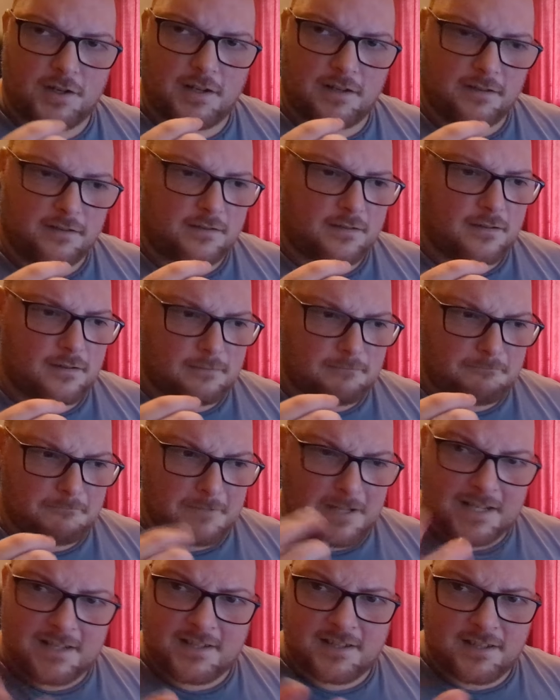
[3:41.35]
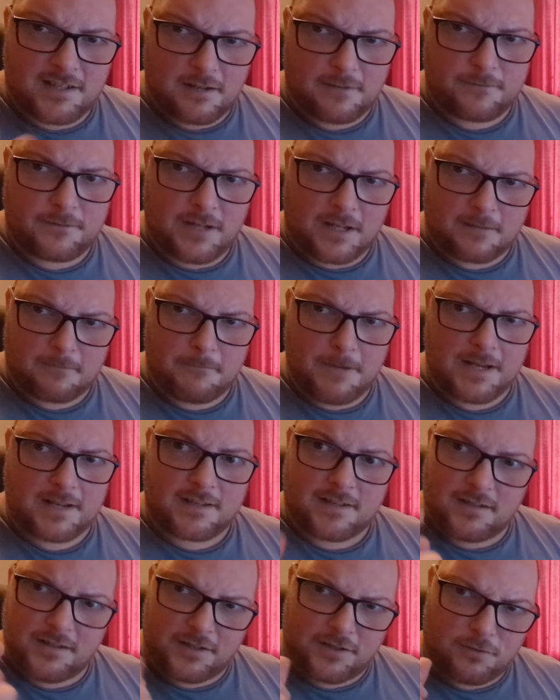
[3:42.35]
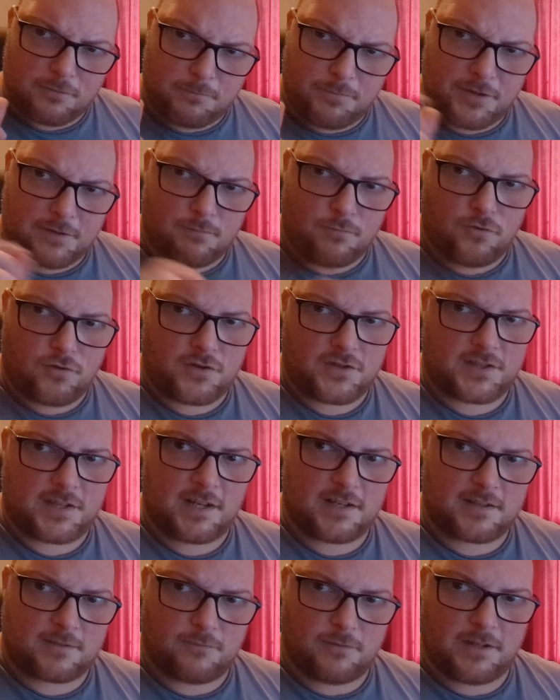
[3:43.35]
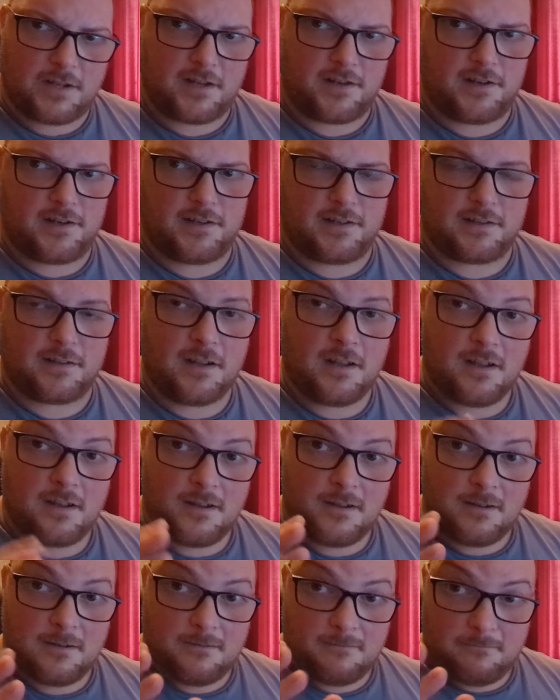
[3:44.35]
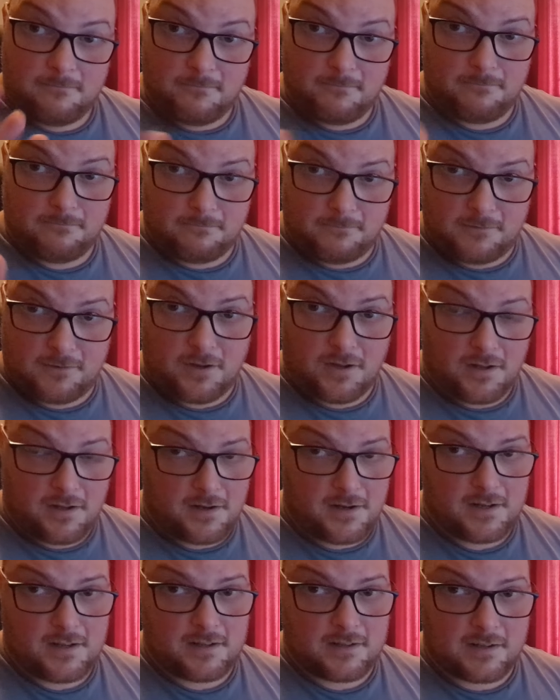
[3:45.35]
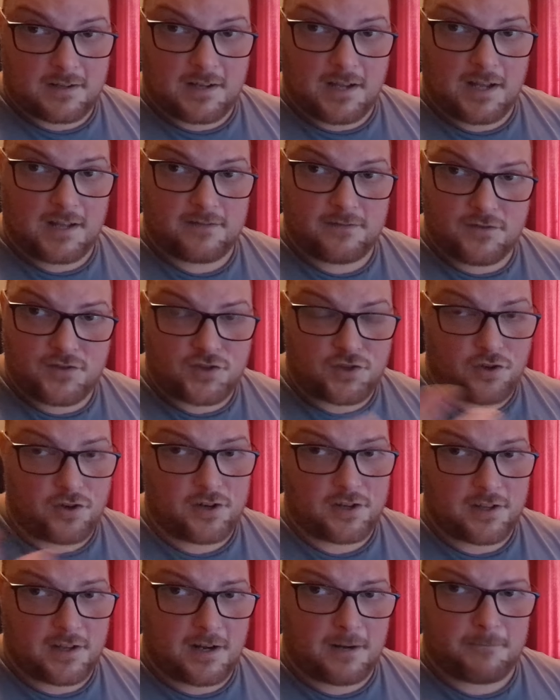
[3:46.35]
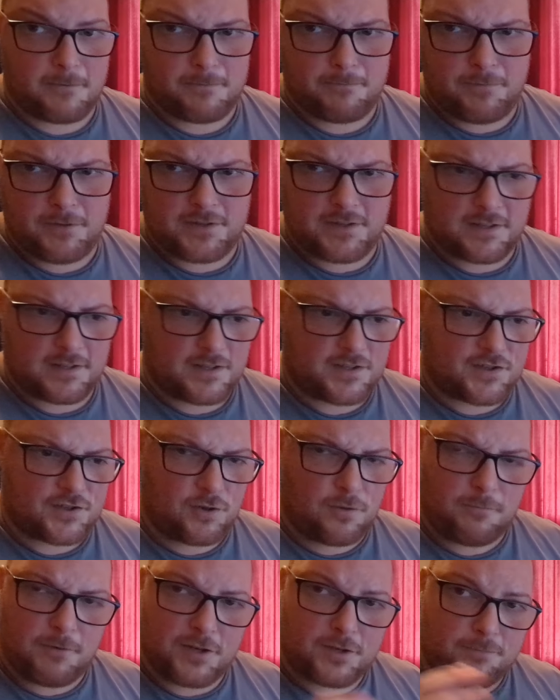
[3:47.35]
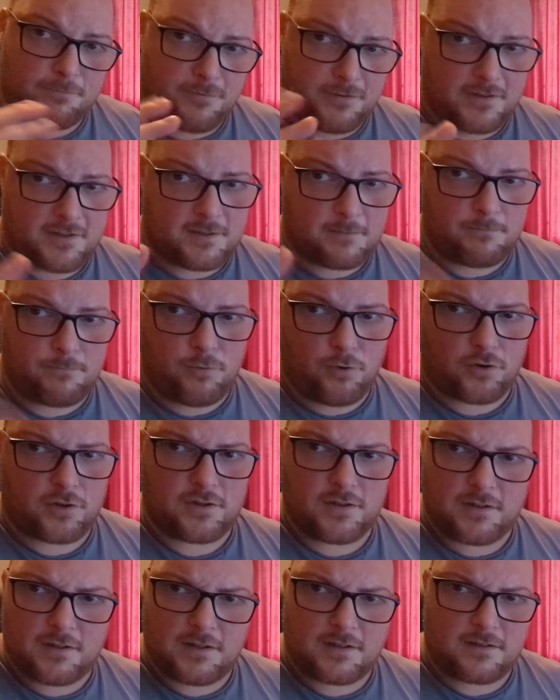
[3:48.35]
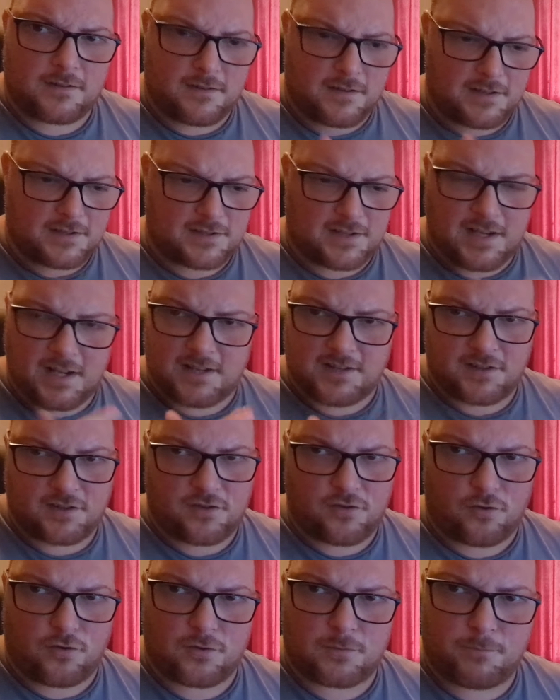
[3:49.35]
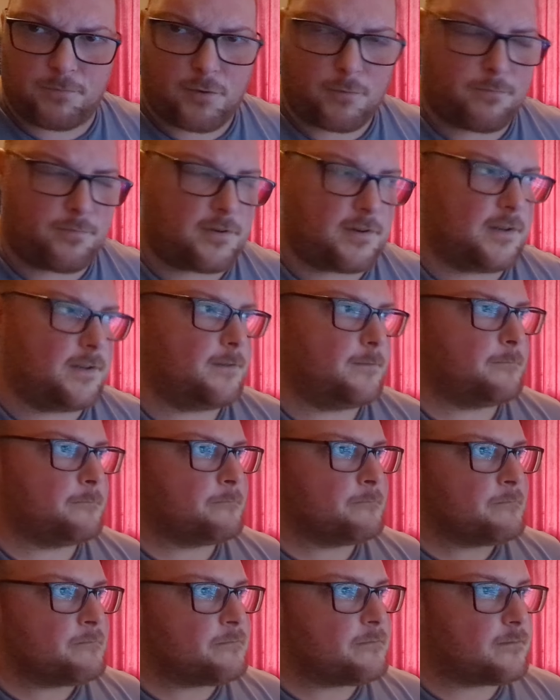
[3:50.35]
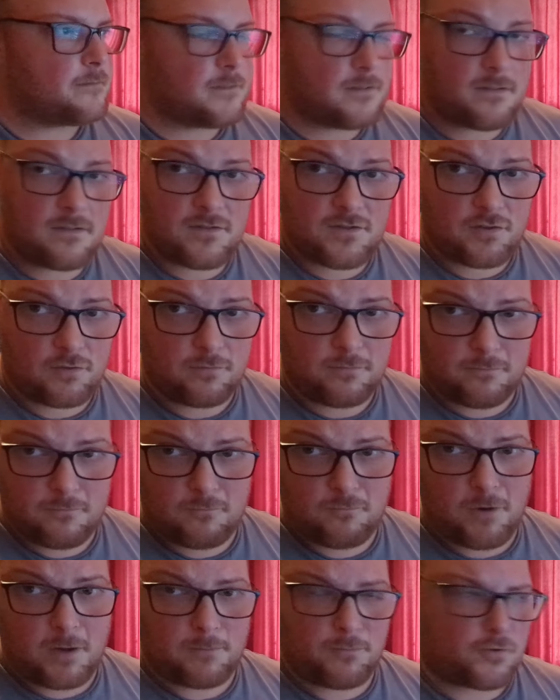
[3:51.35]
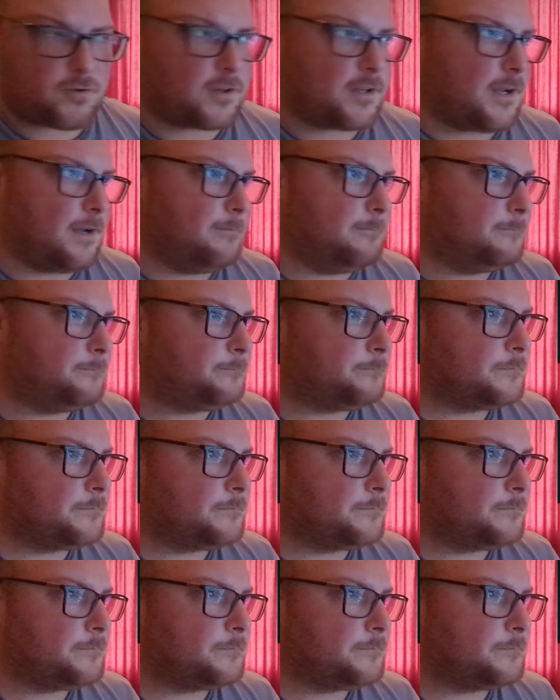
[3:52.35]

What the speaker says: And let's see if that makes a little bit more sense when I read it. Gonna read it again. Sorry that I'm repeating it so much, but it's important that this gets across properly. So one more time.